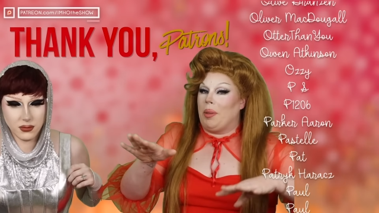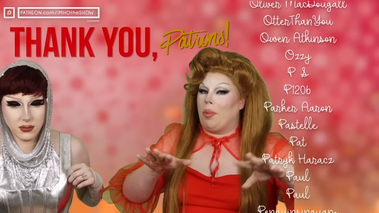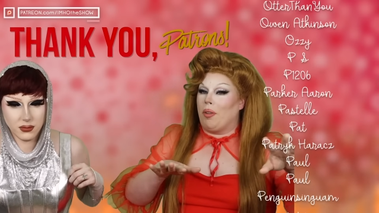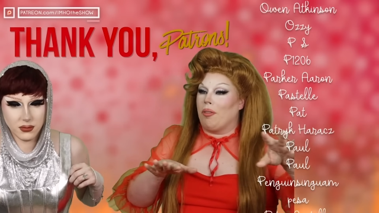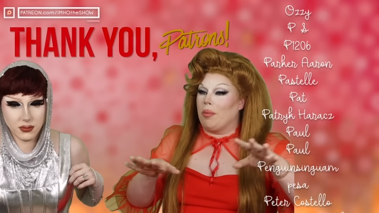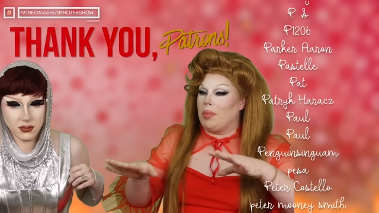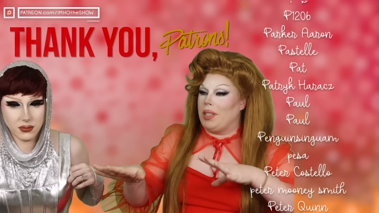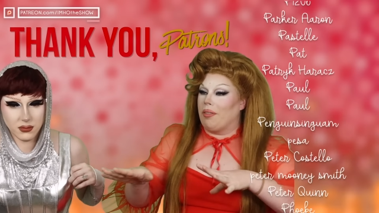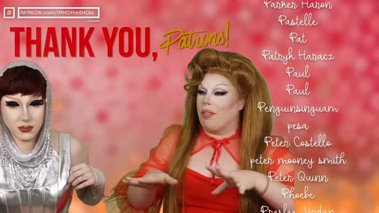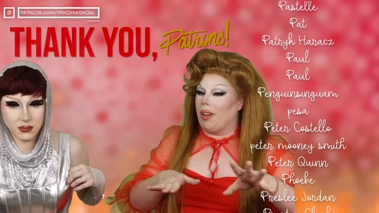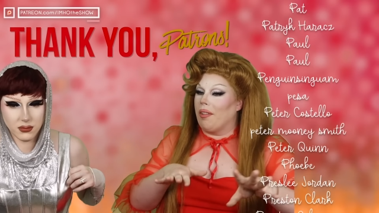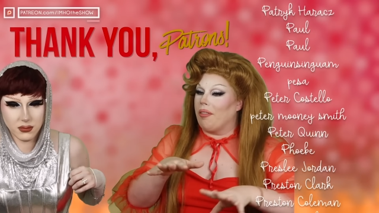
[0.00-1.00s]
Speaker 1: people from
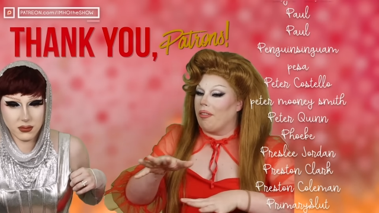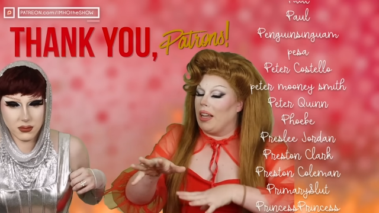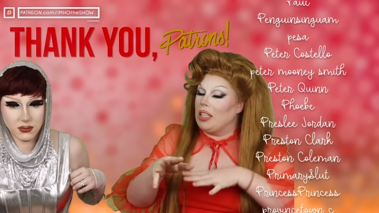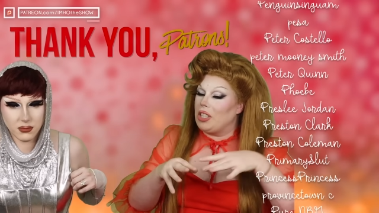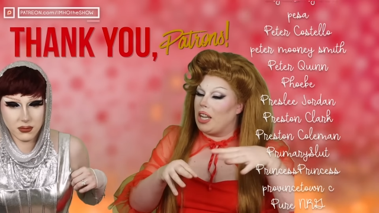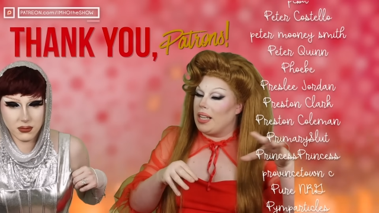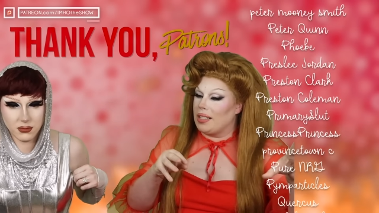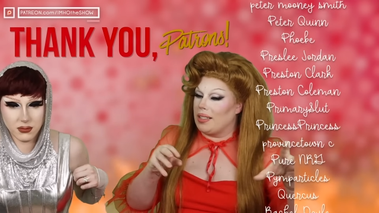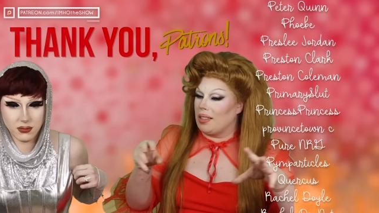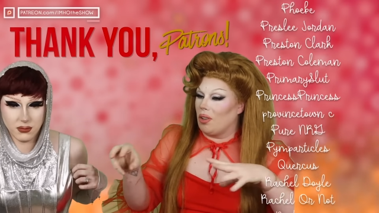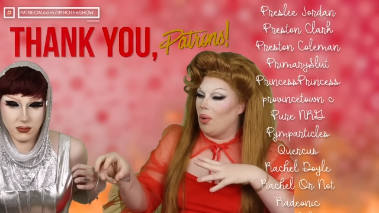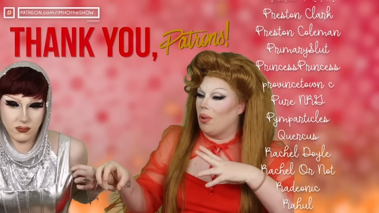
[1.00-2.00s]
different franchises
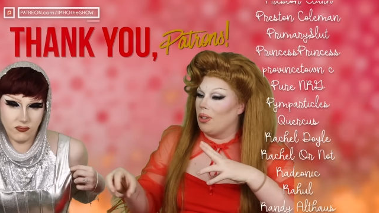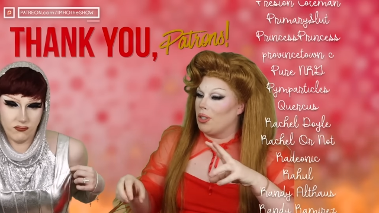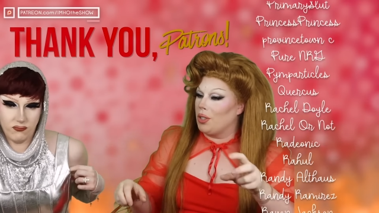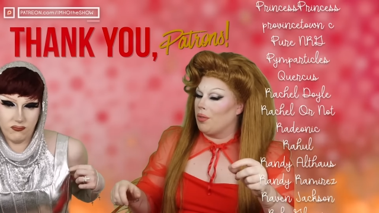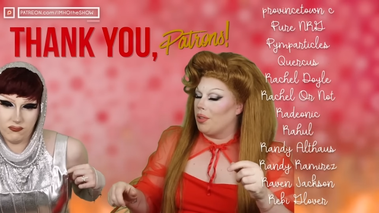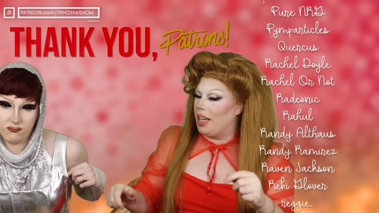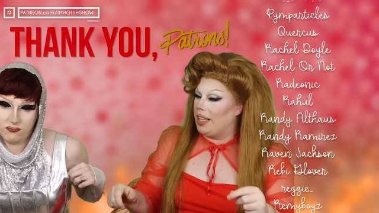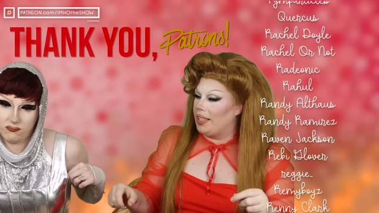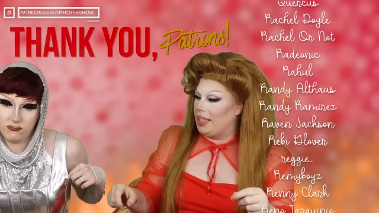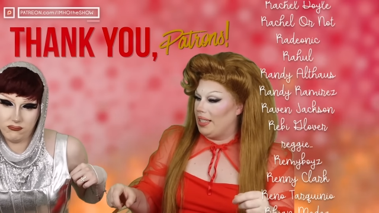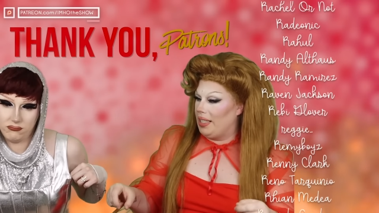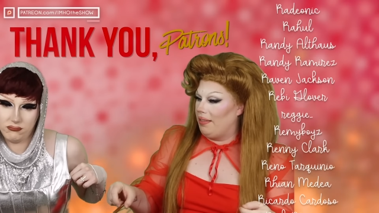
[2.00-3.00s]
and corners of
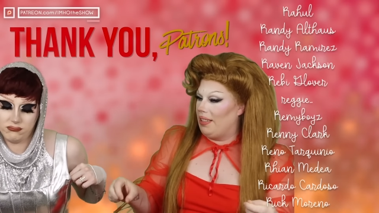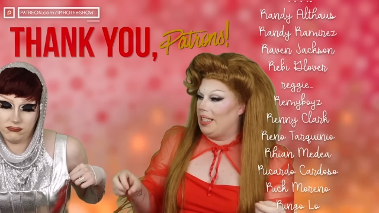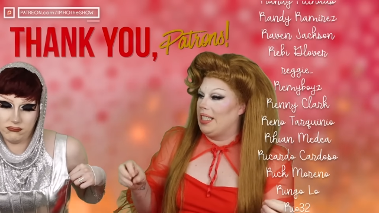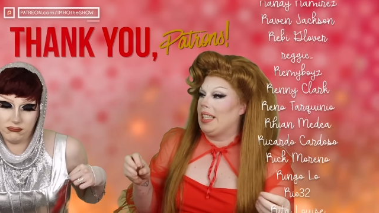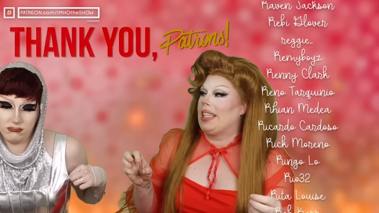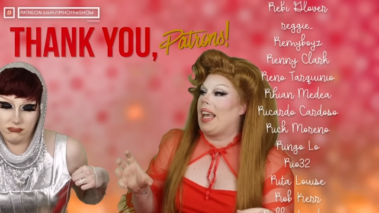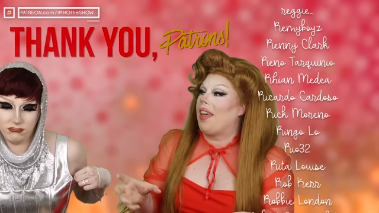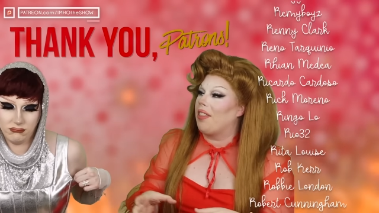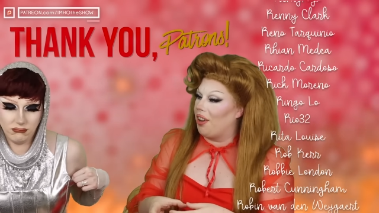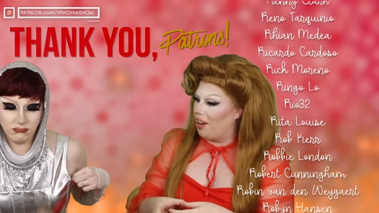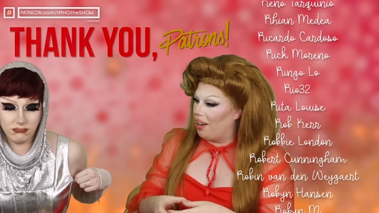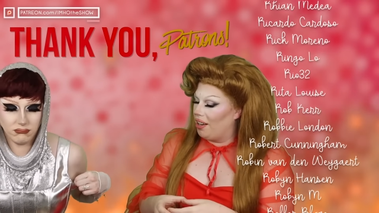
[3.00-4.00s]
reality TV
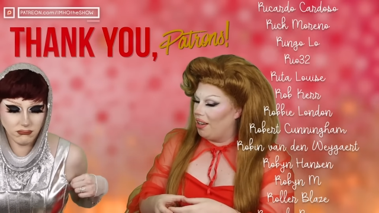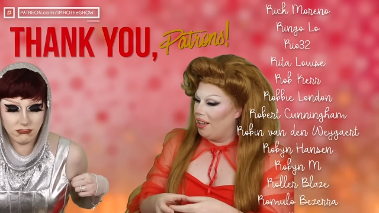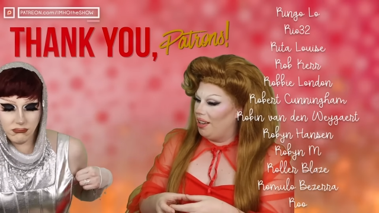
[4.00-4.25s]
together